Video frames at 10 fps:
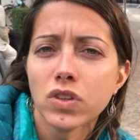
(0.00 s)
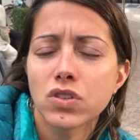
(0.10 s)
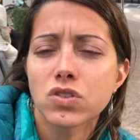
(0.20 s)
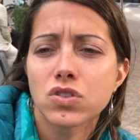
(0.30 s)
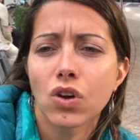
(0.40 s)

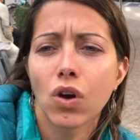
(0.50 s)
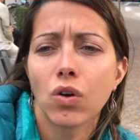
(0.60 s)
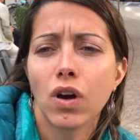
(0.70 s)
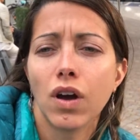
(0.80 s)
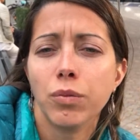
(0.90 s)

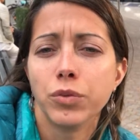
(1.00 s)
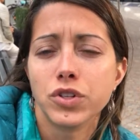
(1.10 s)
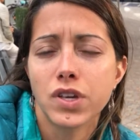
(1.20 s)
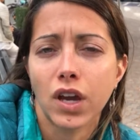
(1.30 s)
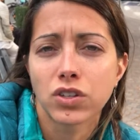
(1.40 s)
So um,
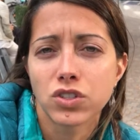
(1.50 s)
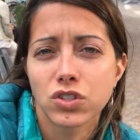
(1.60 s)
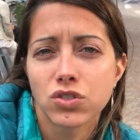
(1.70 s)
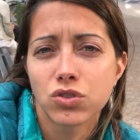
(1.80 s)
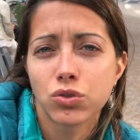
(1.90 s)
there's actually a
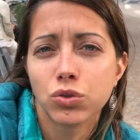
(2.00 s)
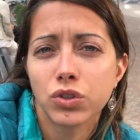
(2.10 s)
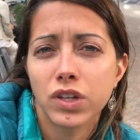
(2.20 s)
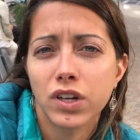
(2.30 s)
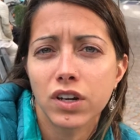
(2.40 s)
school
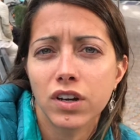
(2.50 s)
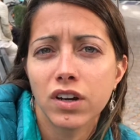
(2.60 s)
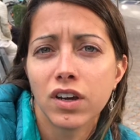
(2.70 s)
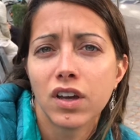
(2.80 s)
here